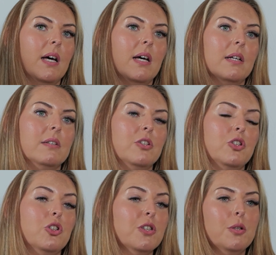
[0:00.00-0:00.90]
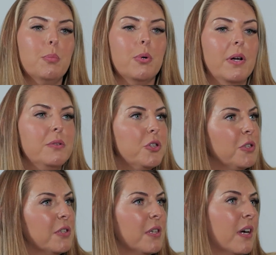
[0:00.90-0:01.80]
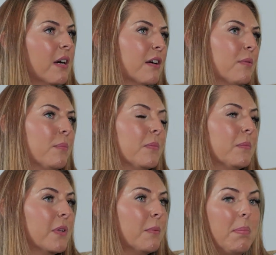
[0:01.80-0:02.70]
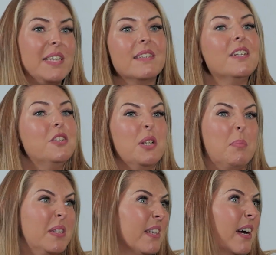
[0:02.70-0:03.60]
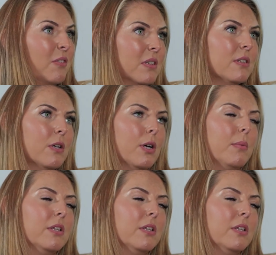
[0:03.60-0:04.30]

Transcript: And just approached the best agent in my town at the time,